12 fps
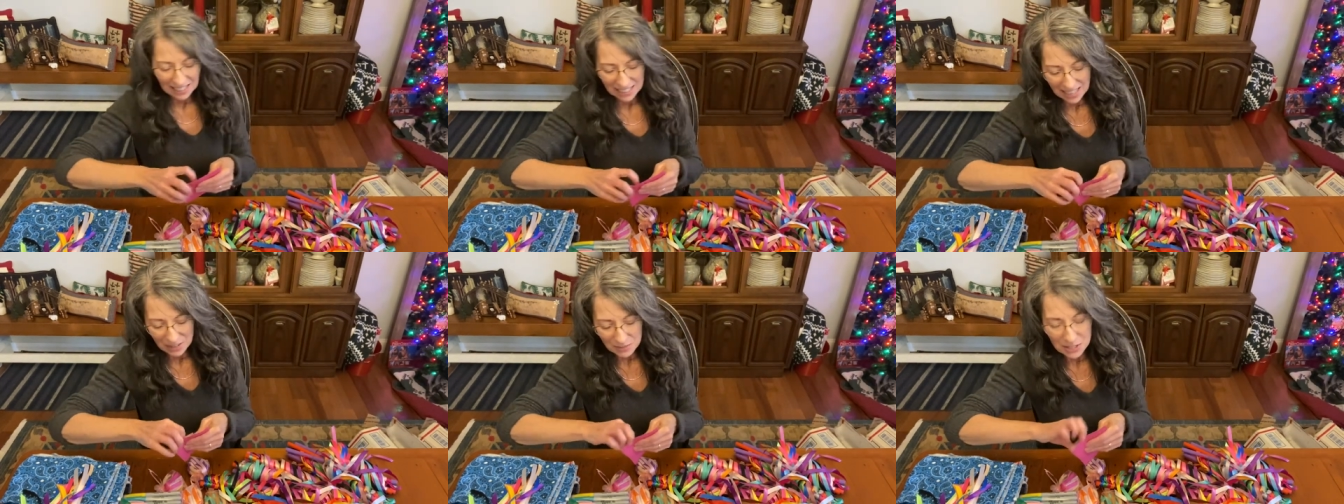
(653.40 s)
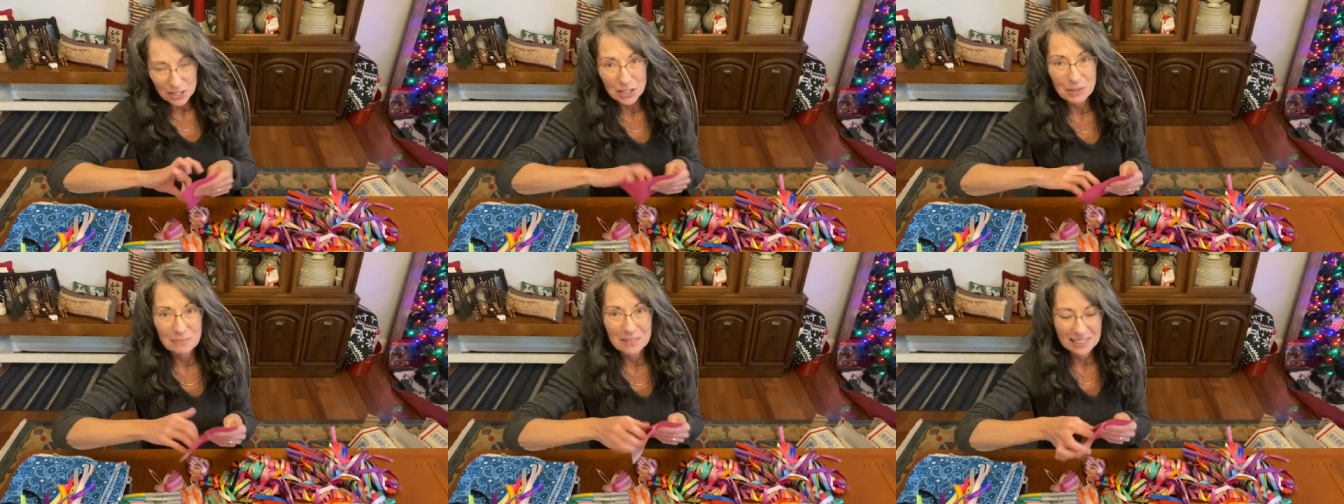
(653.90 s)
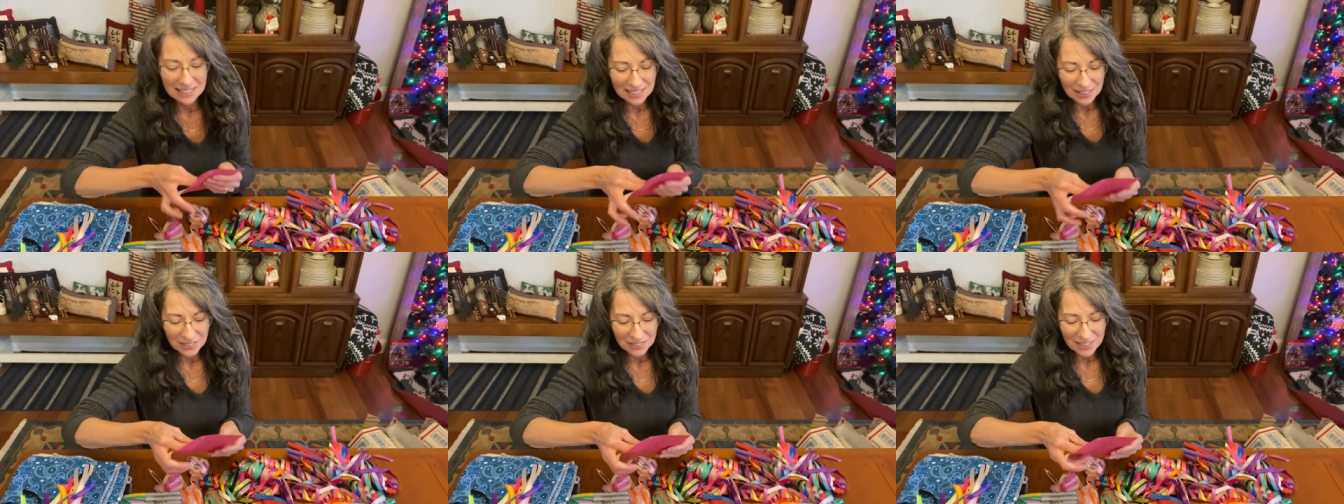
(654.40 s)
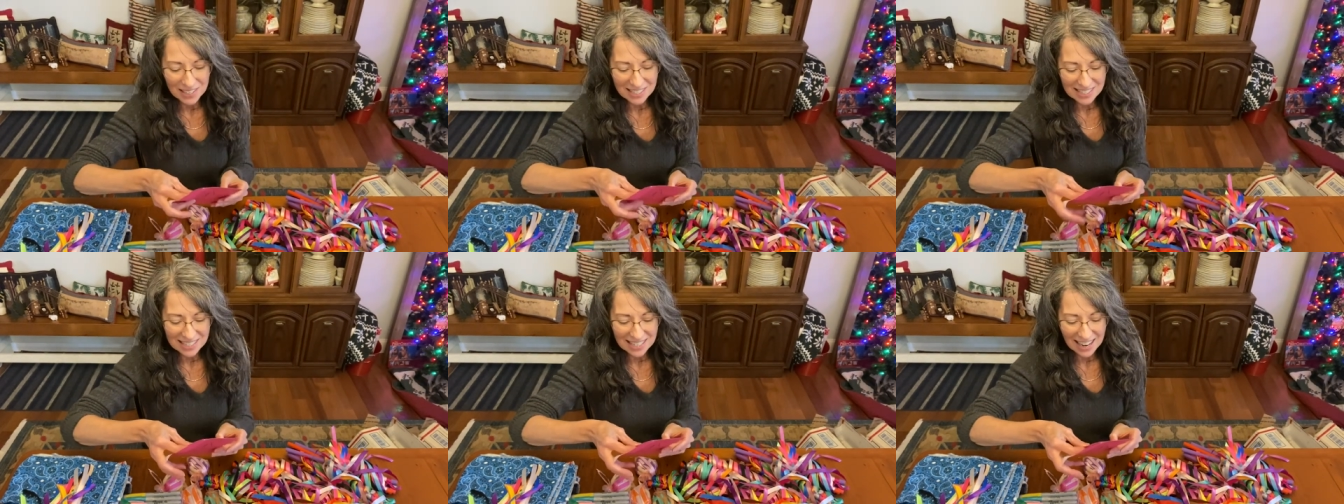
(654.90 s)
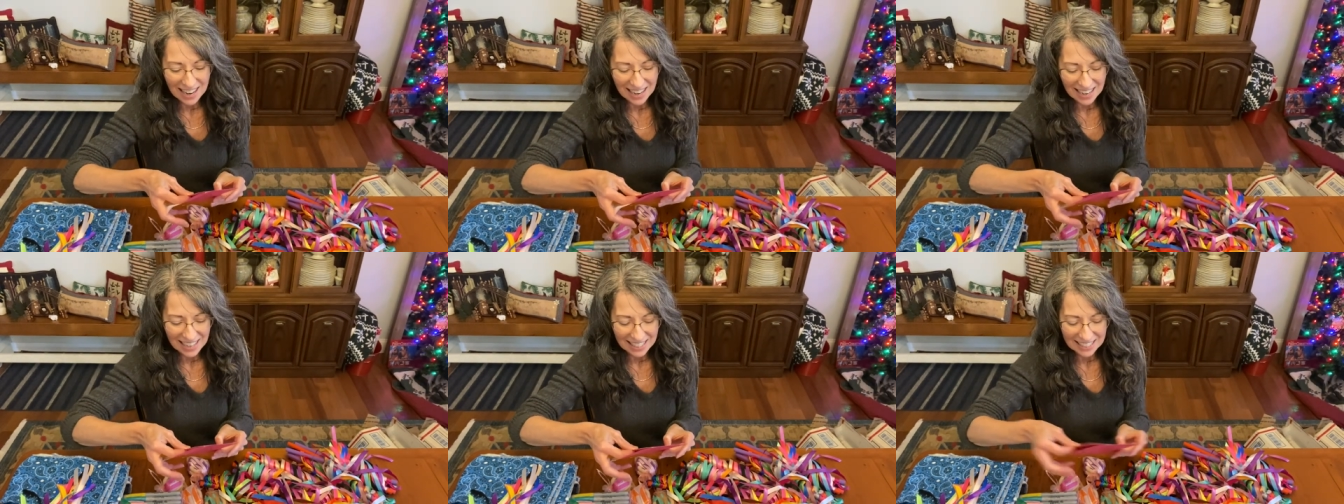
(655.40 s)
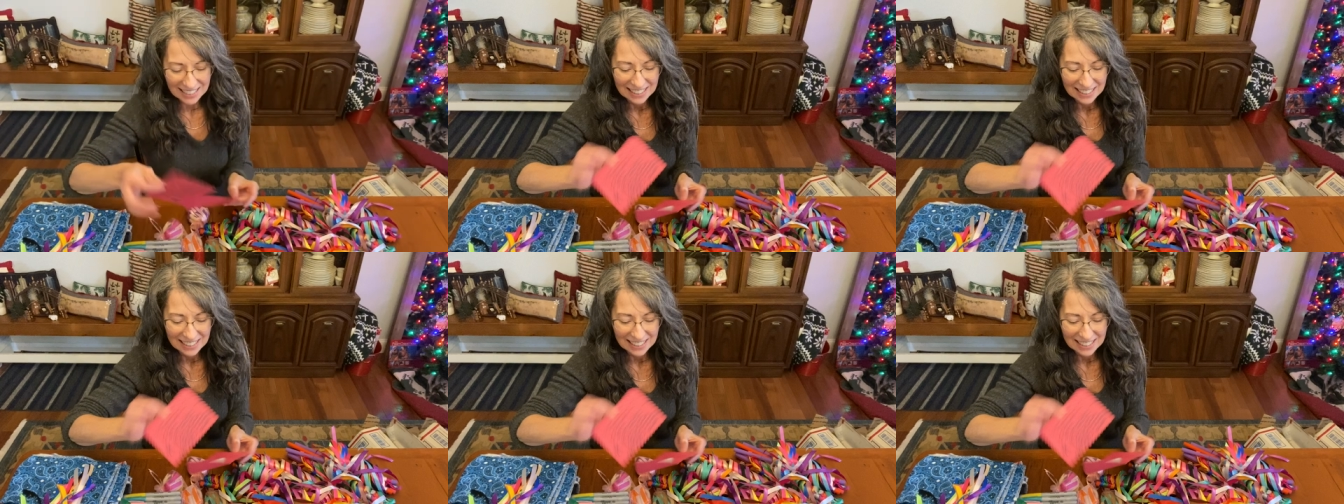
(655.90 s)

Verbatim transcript: I must have opened it on the wrong side.